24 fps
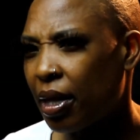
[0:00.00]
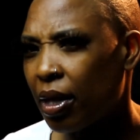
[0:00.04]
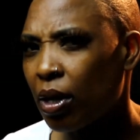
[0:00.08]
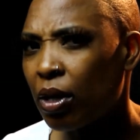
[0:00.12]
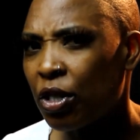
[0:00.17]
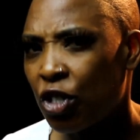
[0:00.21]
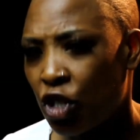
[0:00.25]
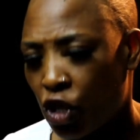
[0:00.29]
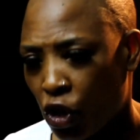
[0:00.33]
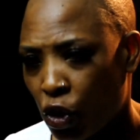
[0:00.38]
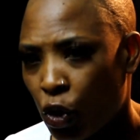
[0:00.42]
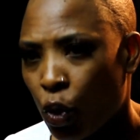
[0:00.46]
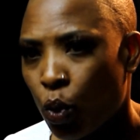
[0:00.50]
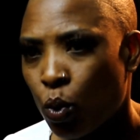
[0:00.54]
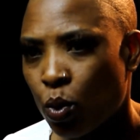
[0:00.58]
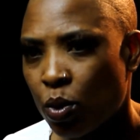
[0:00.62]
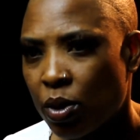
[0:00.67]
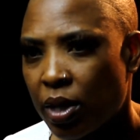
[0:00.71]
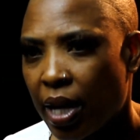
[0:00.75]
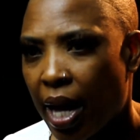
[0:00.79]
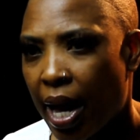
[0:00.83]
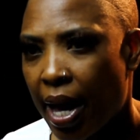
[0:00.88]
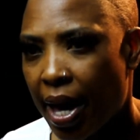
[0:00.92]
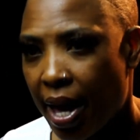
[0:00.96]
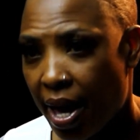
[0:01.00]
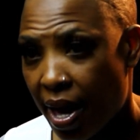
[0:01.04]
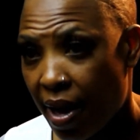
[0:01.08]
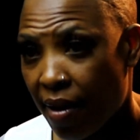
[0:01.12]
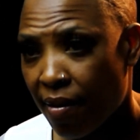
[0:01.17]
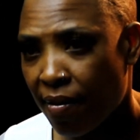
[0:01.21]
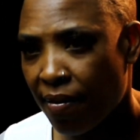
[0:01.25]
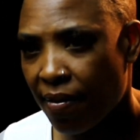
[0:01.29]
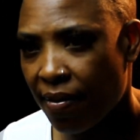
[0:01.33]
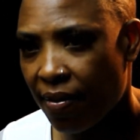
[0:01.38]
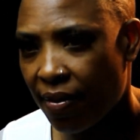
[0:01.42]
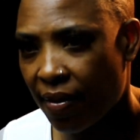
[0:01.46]
she knows I
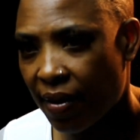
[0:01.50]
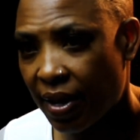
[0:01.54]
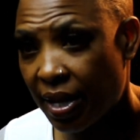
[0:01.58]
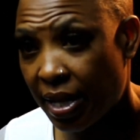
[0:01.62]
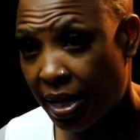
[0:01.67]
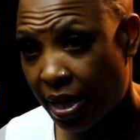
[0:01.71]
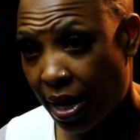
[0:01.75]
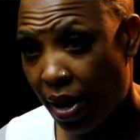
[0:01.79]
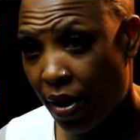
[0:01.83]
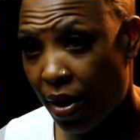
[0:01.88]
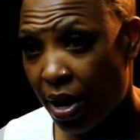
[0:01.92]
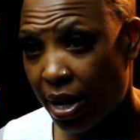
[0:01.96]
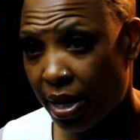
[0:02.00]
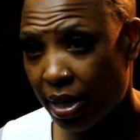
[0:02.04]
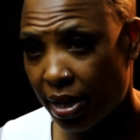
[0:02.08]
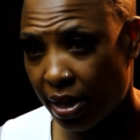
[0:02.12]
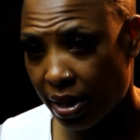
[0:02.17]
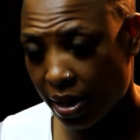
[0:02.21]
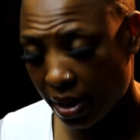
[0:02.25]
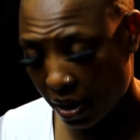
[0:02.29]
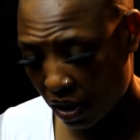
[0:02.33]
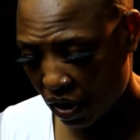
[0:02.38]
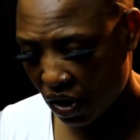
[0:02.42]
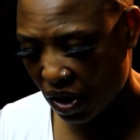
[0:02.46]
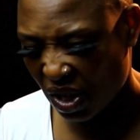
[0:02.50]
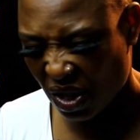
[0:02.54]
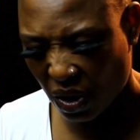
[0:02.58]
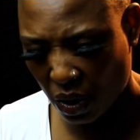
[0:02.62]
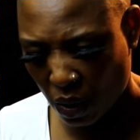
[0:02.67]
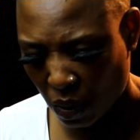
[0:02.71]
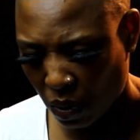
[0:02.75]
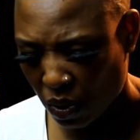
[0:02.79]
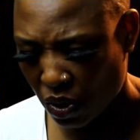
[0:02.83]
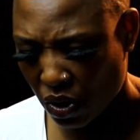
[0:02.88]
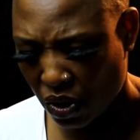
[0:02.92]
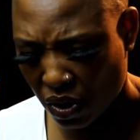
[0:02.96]
have psoriasis. She
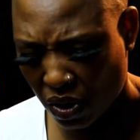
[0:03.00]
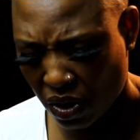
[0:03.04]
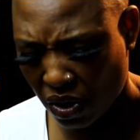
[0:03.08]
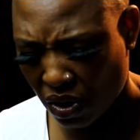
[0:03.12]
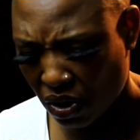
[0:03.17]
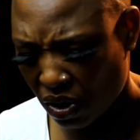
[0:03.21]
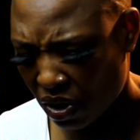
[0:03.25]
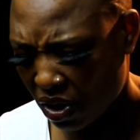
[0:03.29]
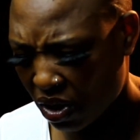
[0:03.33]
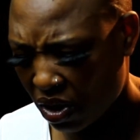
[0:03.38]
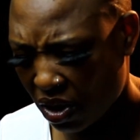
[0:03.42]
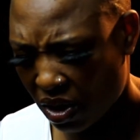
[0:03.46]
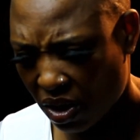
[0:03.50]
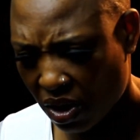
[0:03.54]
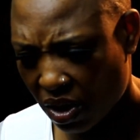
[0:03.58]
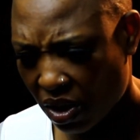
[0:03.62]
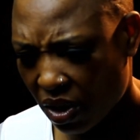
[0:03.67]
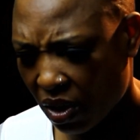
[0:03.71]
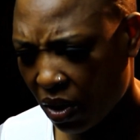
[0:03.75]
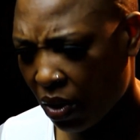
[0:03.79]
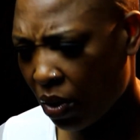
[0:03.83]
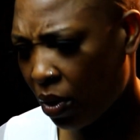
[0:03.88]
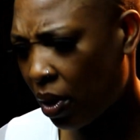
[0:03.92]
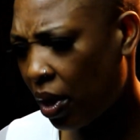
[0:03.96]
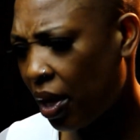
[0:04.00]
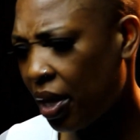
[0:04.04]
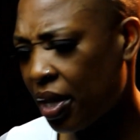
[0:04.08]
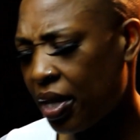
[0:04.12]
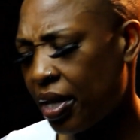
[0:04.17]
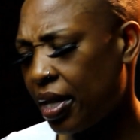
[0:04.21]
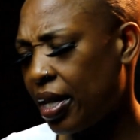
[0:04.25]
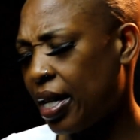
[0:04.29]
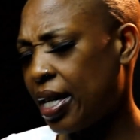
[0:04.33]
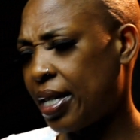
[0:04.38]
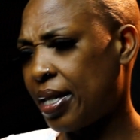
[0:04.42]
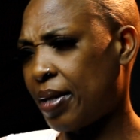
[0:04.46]
knows she's okay,
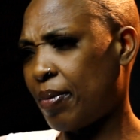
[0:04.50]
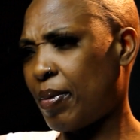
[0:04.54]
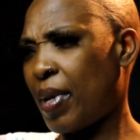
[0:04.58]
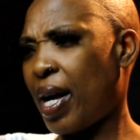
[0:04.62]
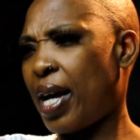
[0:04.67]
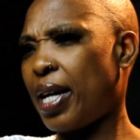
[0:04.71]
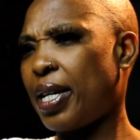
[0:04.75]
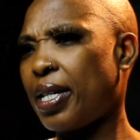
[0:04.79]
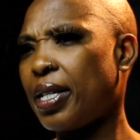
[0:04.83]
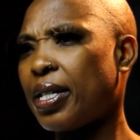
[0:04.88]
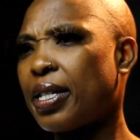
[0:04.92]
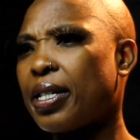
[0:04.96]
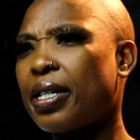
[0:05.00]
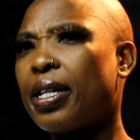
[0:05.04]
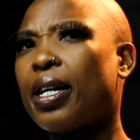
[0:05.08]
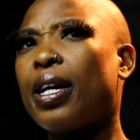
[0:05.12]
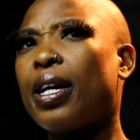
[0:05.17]
she doesn't mind.